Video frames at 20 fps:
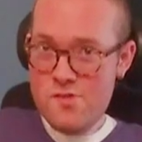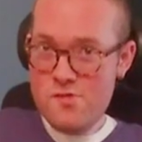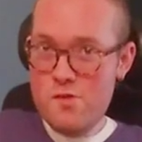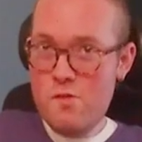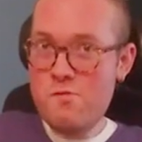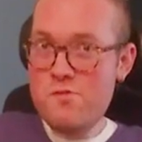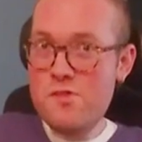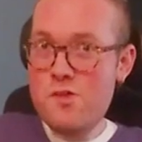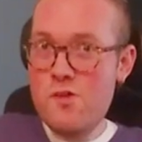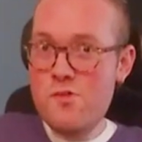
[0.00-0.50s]

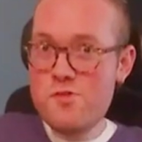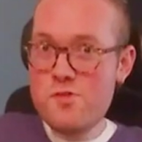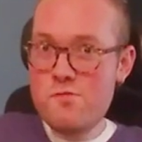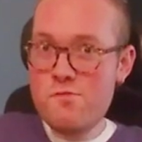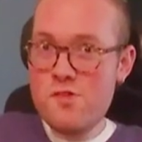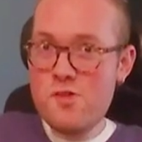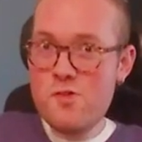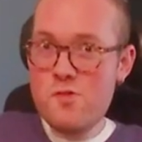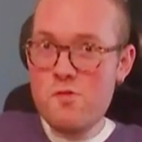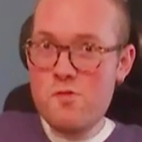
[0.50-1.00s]
So for those
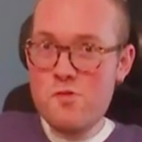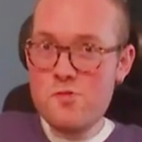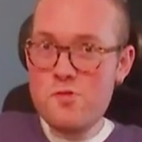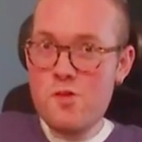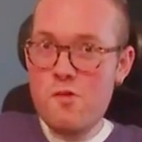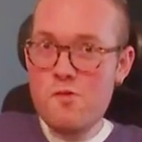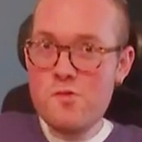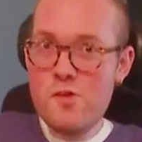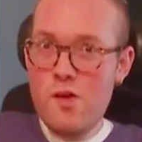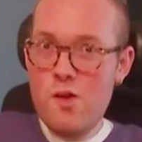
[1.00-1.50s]
of you who
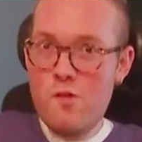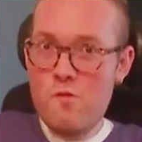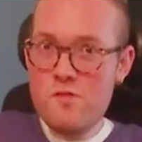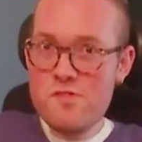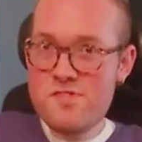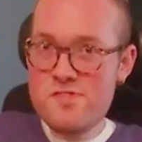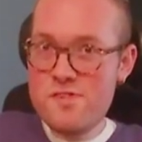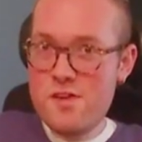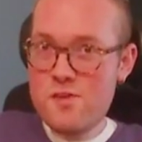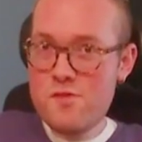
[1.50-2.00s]
don't know
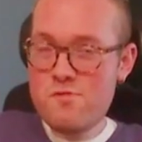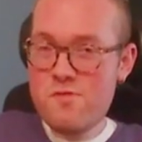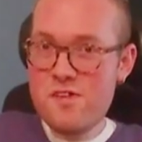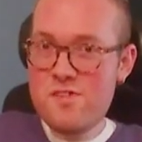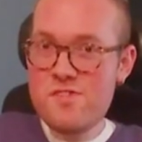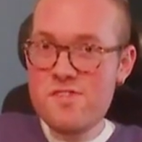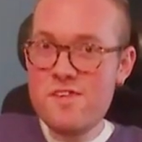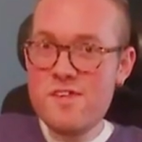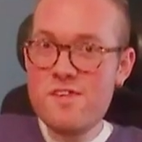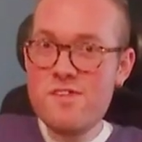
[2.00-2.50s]
what Stitch
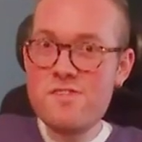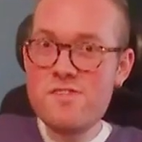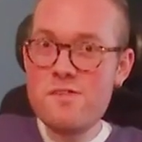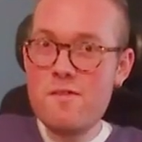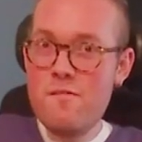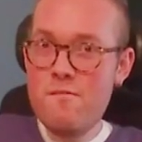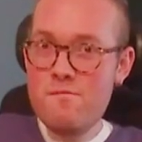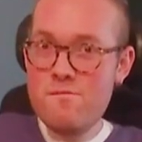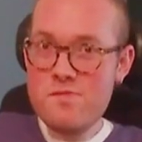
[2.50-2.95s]
Fix is,